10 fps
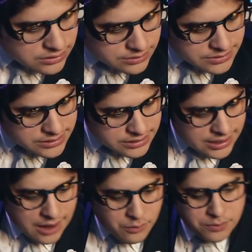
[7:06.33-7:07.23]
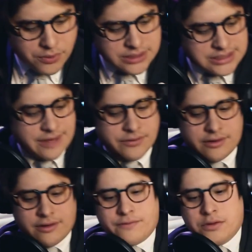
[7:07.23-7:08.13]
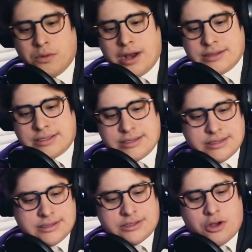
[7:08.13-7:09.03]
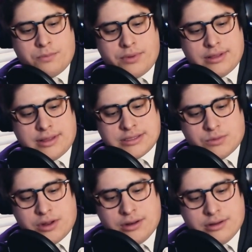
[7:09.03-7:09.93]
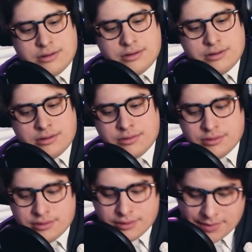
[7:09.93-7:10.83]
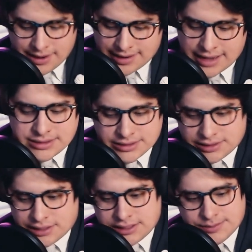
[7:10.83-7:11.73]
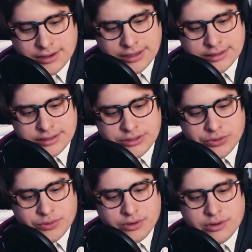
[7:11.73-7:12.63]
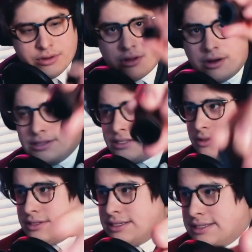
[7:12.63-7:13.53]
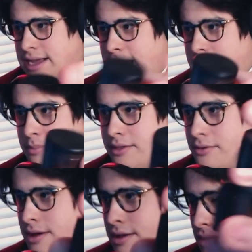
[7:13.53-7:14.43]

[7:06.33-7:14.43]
Let me see. Yeah, 1.7 fluid ounces. Let's open this one. My desk is going to smell good too. All right, so this is the cap, by the way,